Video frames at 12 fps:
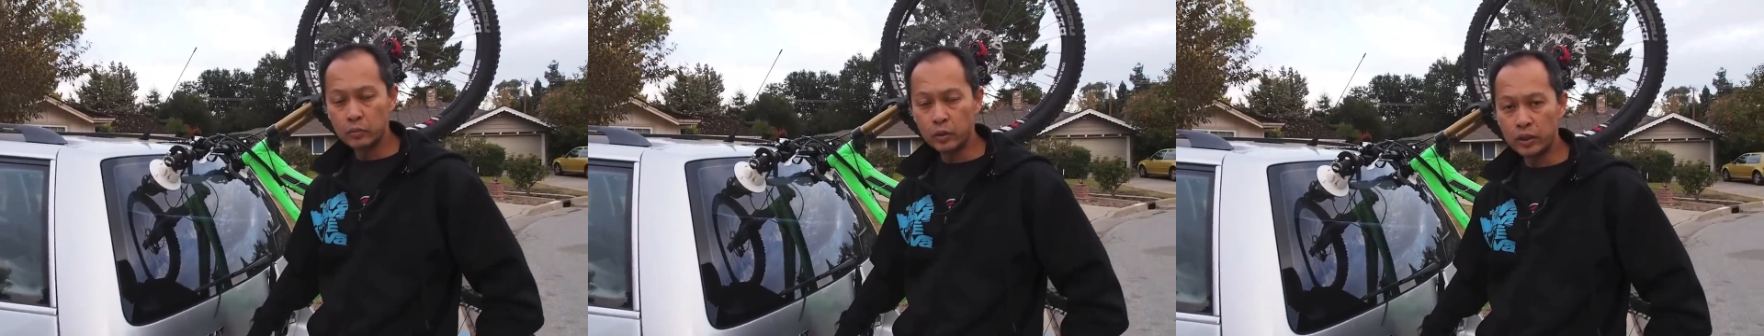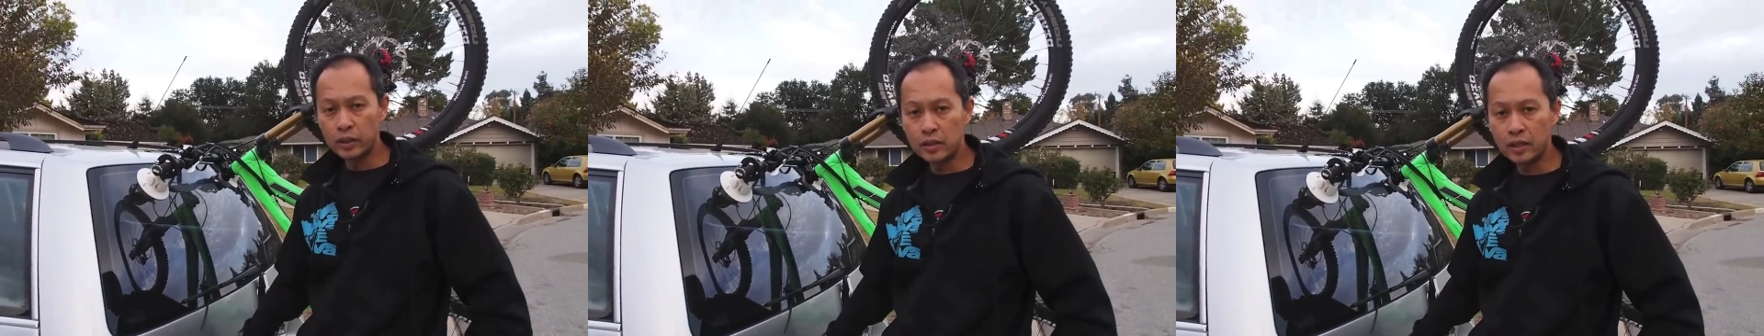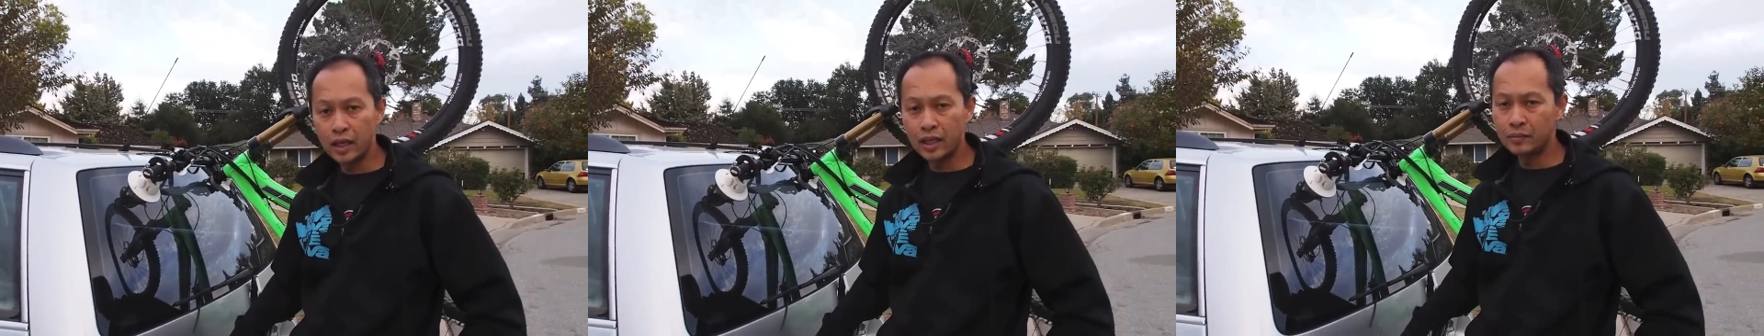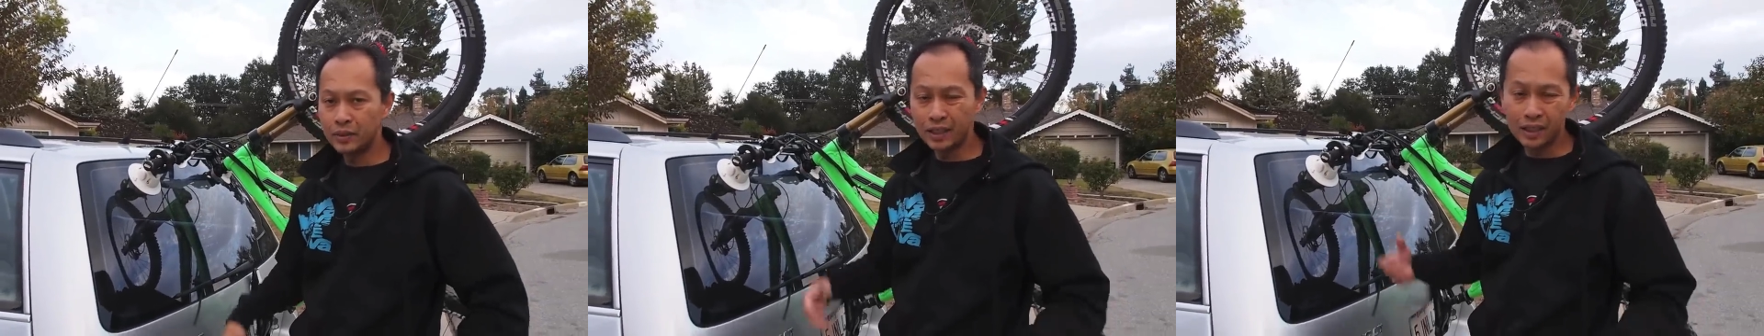put it
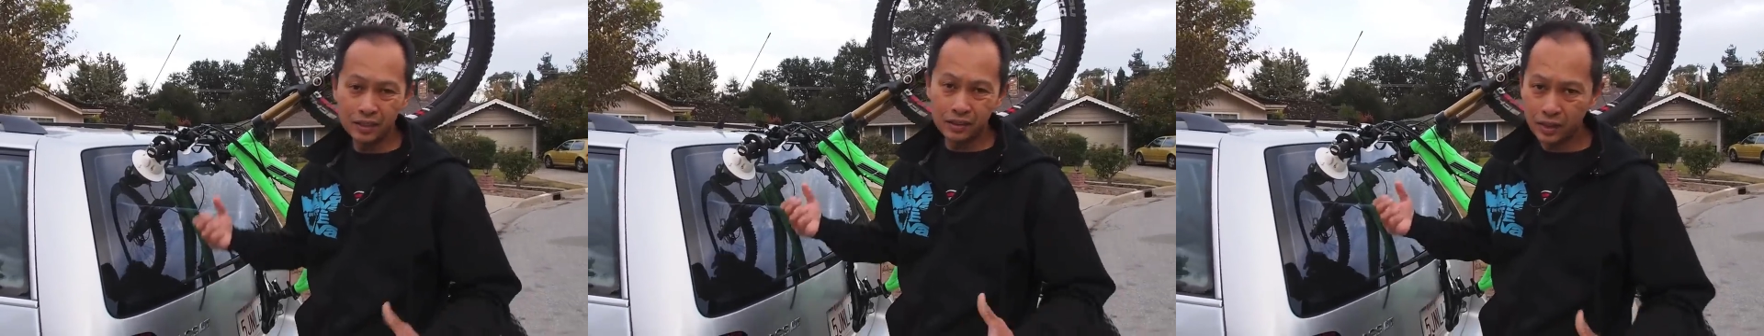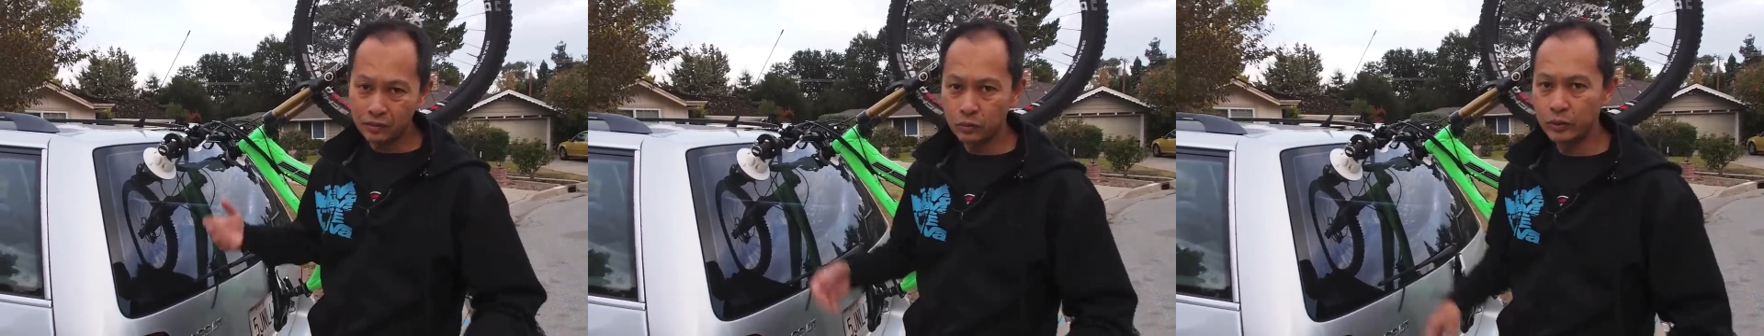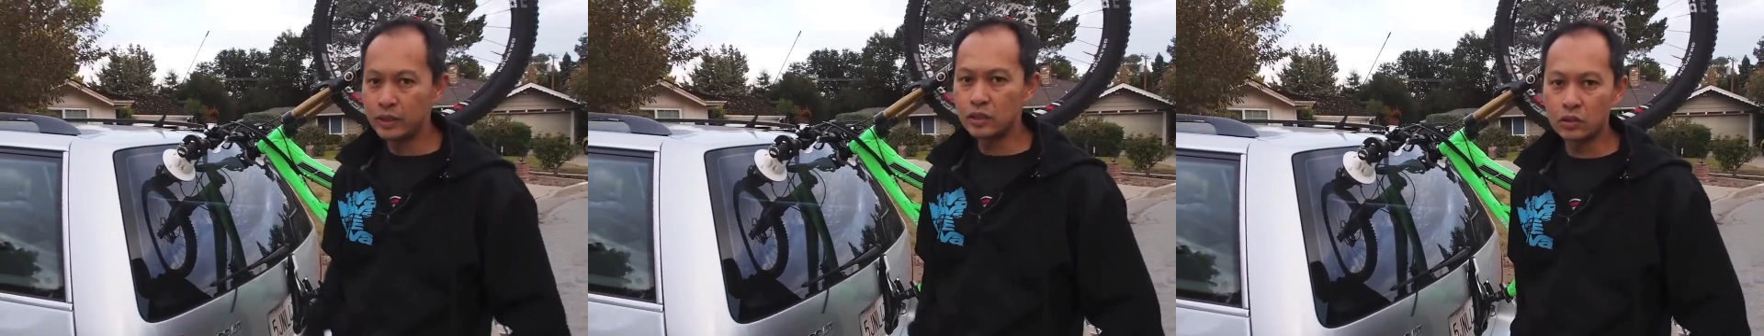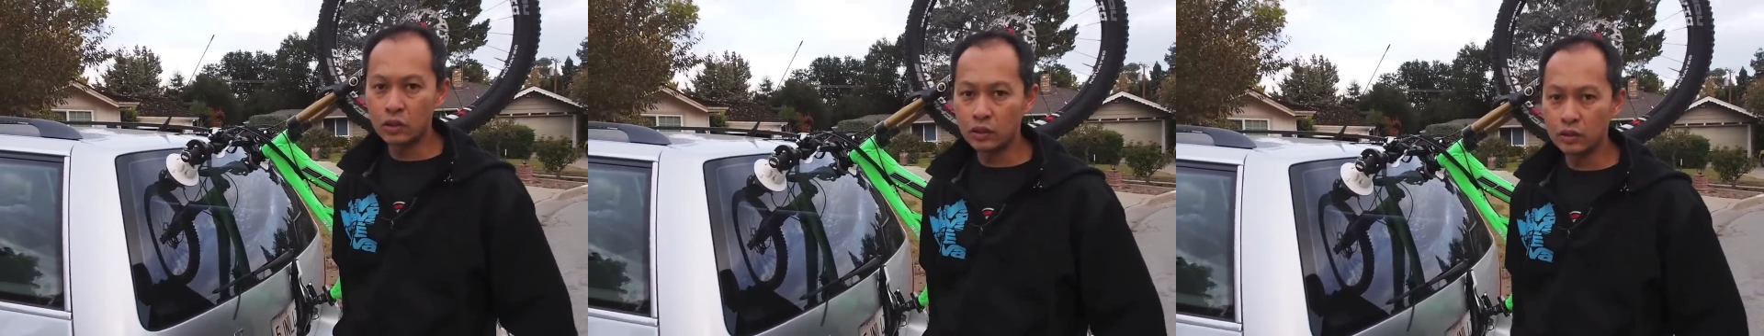inside, but then you have to
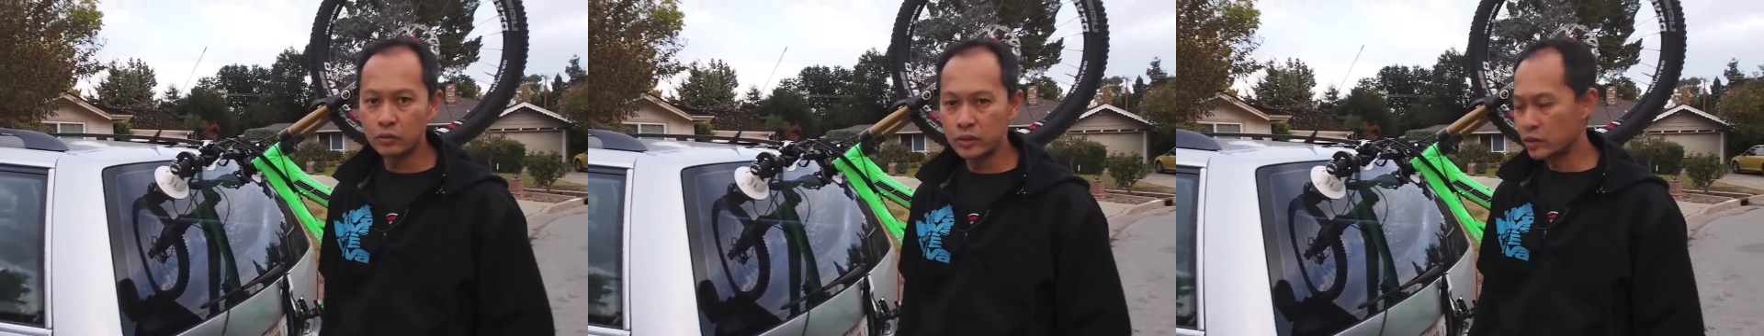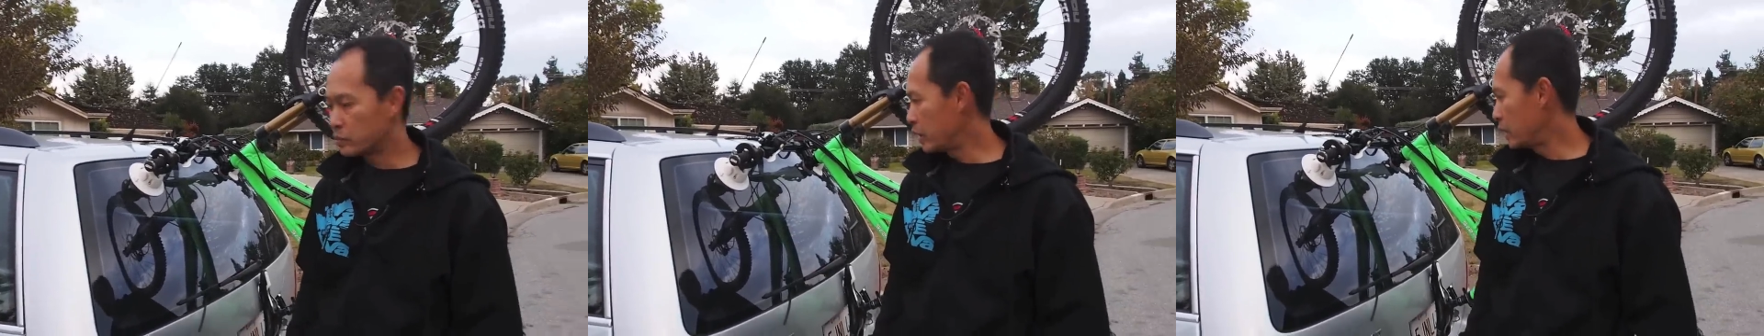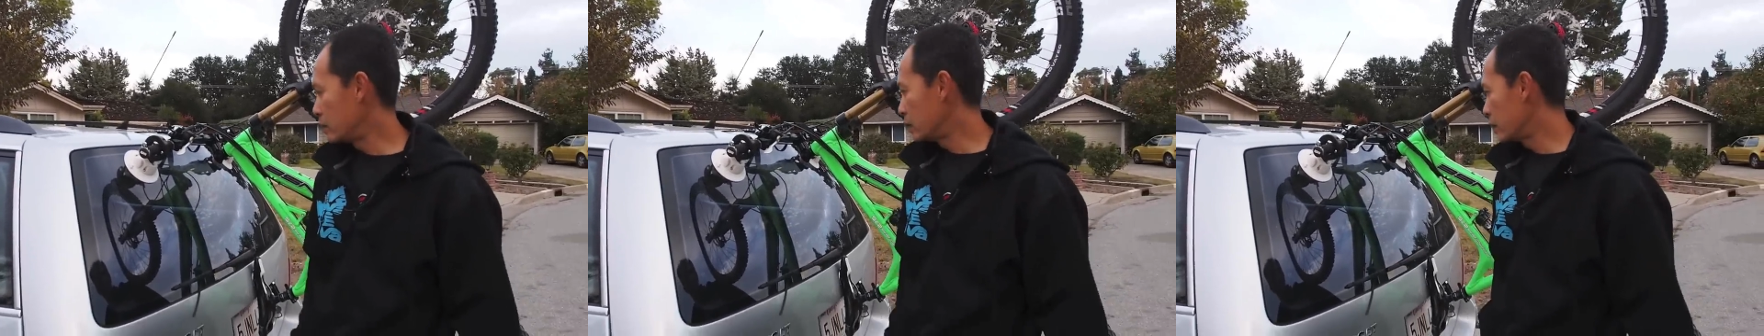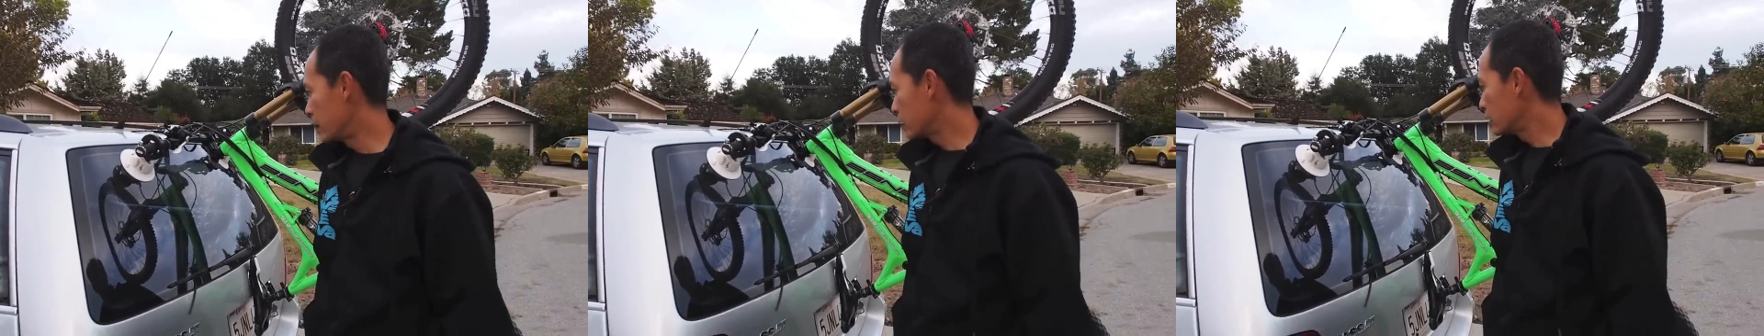reinstall it, which is pain in
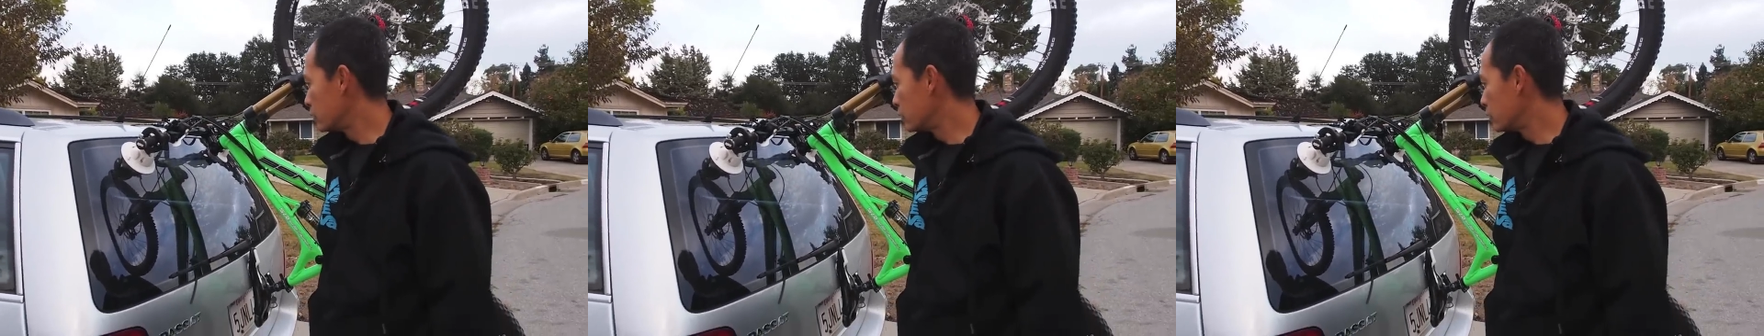the neck.